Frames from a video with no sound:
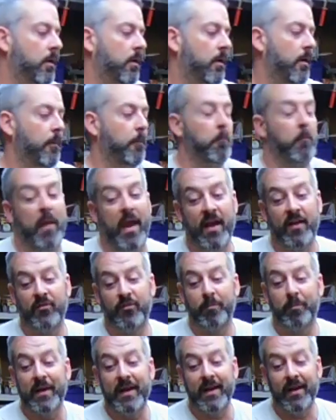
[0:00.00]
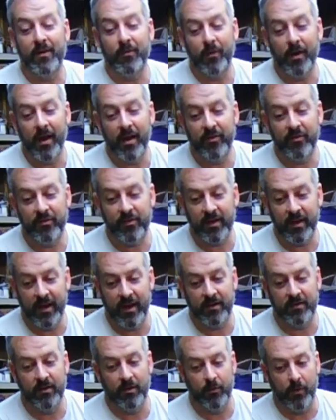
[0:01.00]
Maxpeedingrods
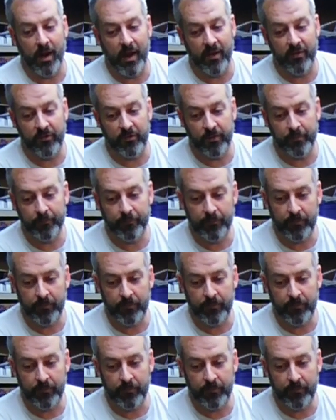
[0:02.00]
connecting rods.